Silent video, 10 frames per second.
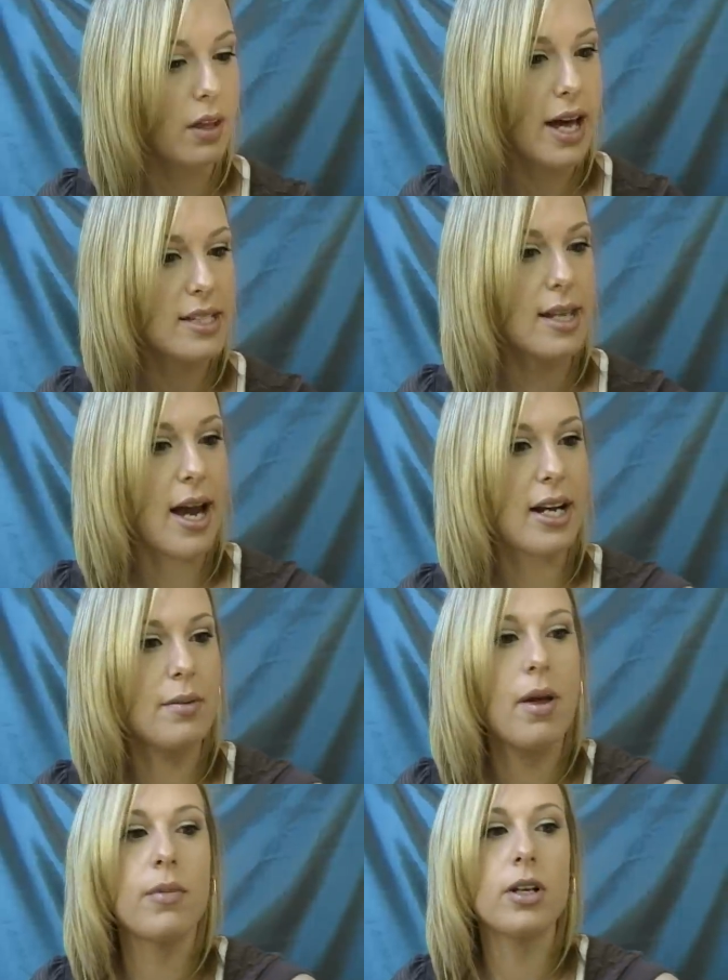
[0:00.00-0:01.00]
The last
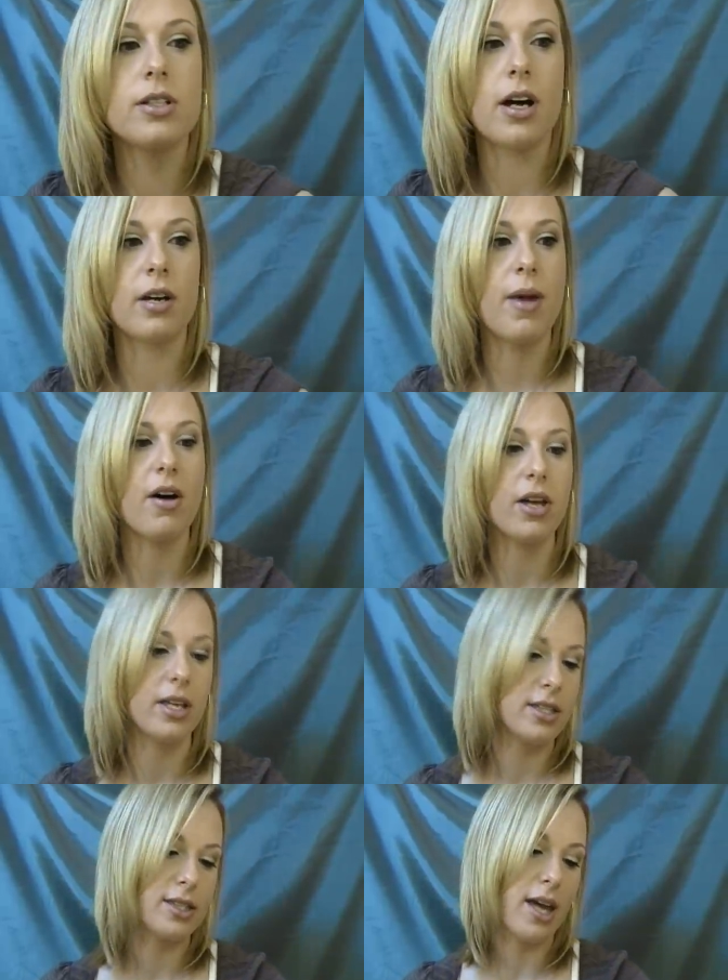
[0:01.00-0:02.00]
item I'm going to talk
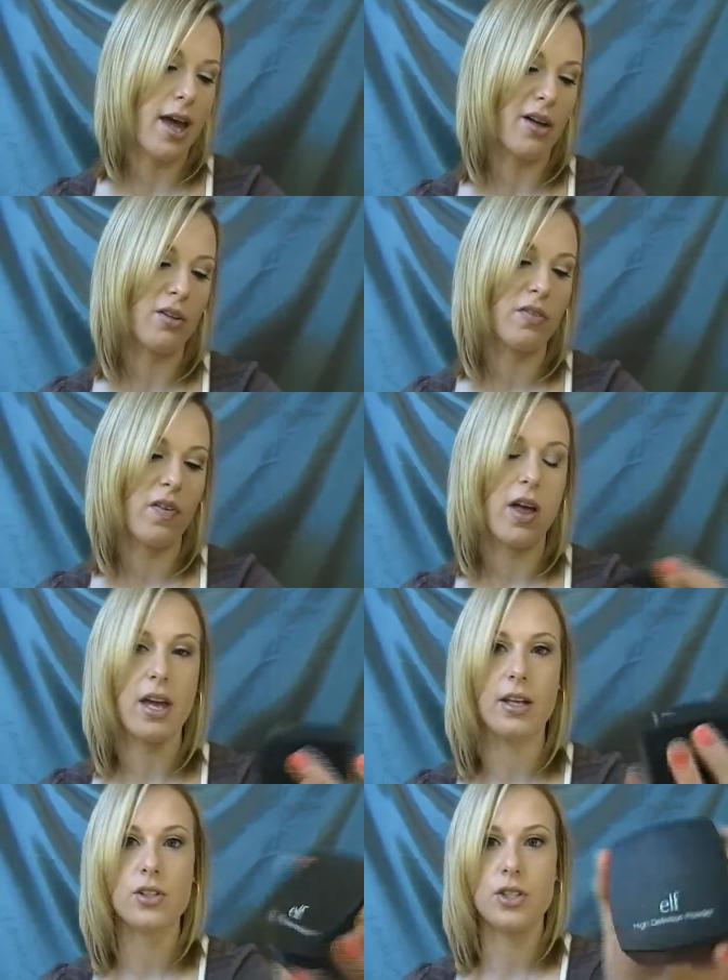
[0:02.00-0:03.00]
about is the e.l.f.
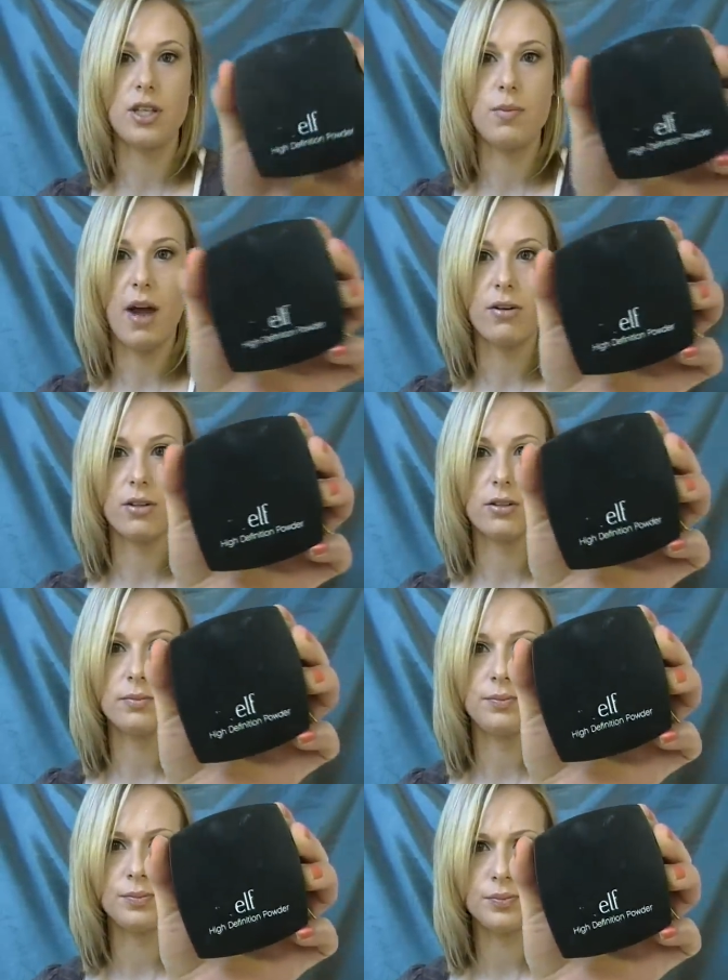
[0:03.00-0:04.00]
HD
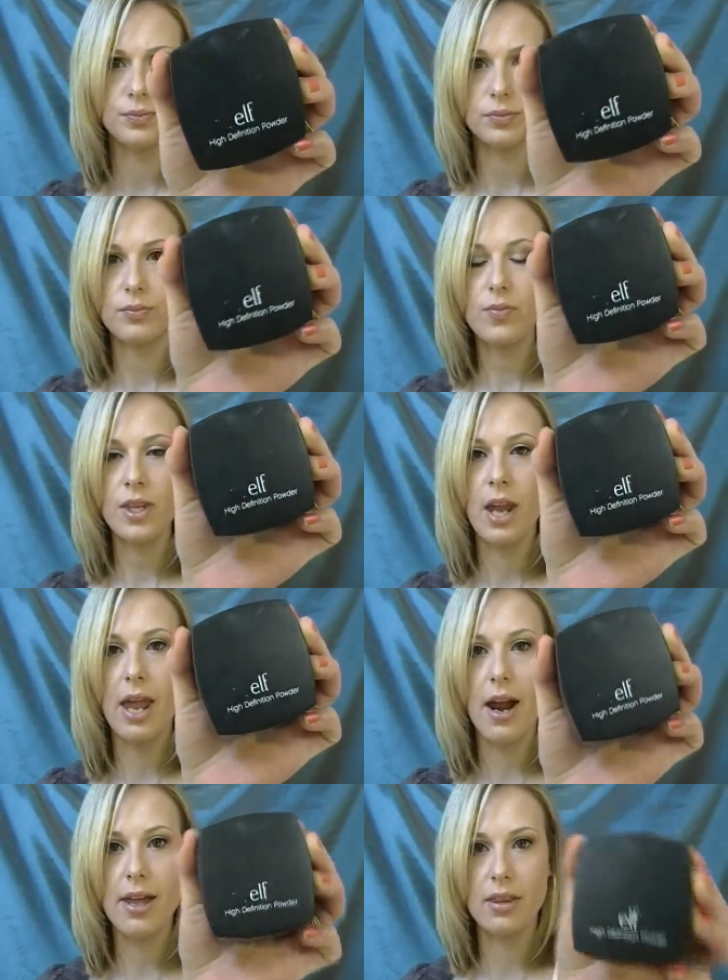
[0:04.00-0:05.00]
powder,
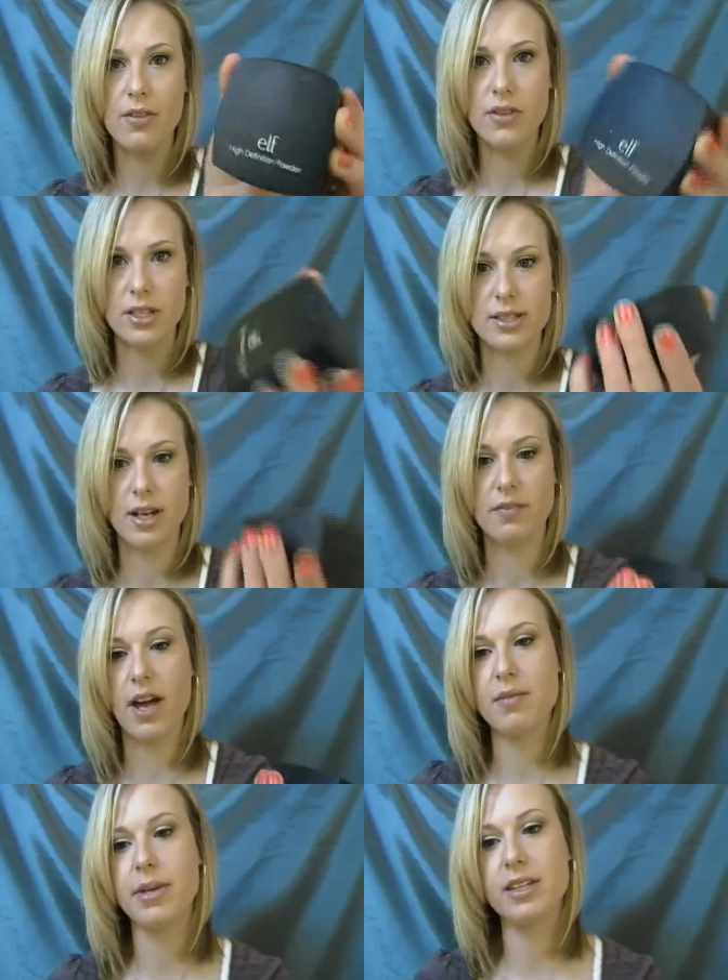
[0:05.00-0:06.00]
and I love this stuff.
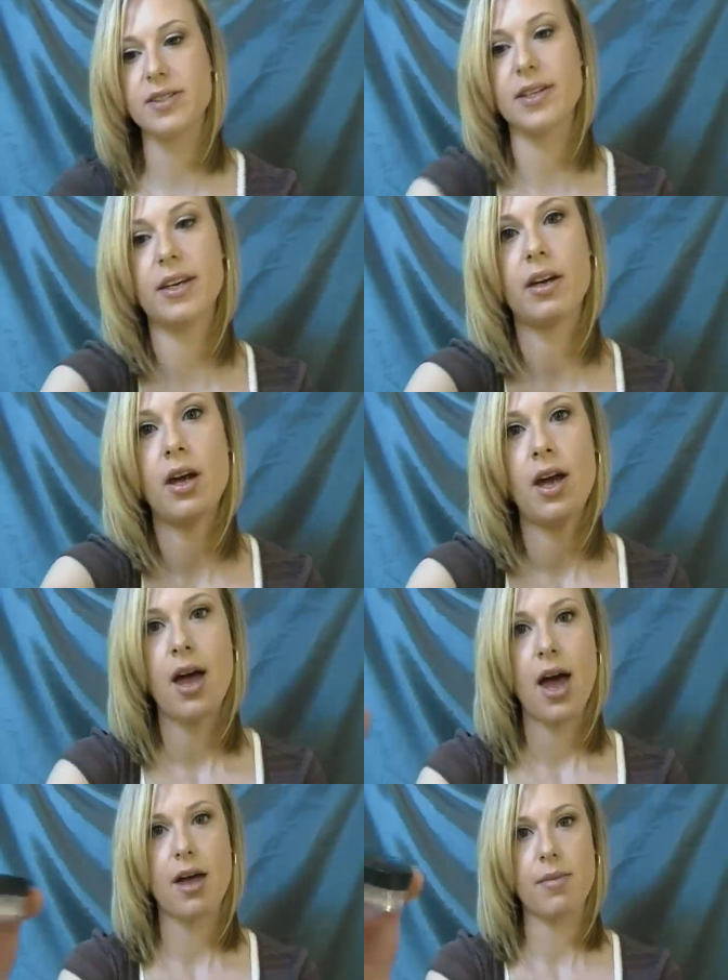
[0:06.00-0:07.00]
I mix it
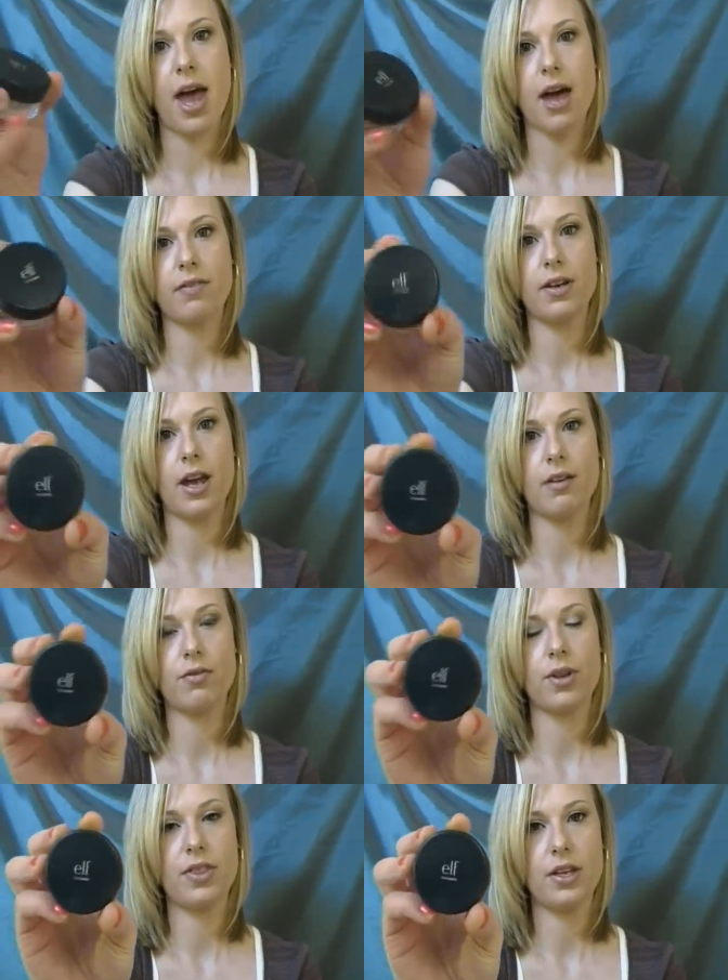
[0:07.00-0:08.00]
half and
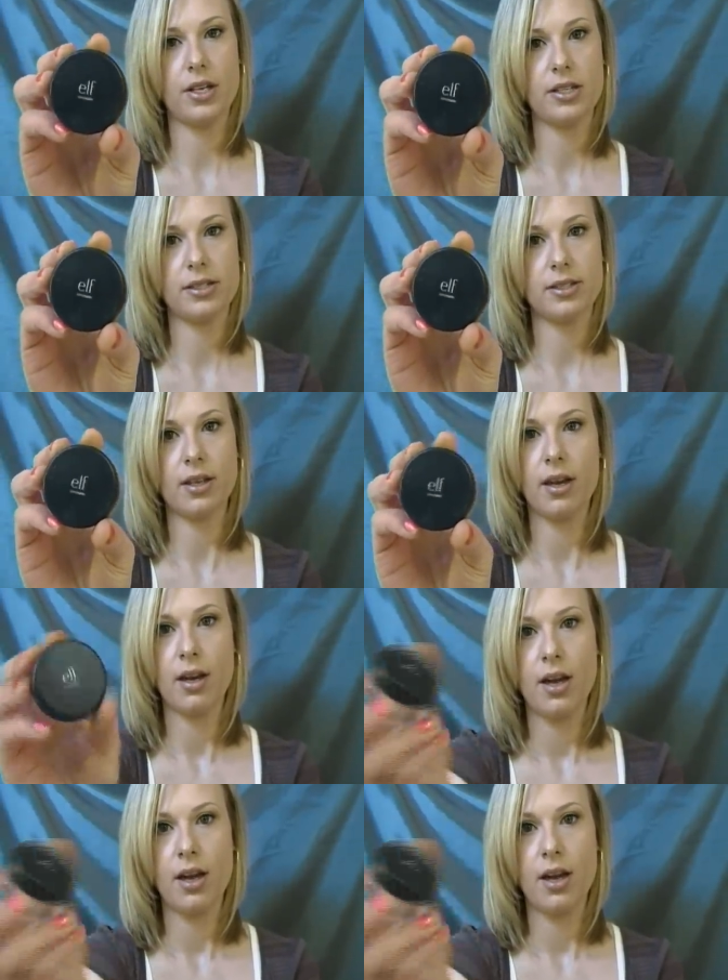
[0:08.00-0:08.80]
half with this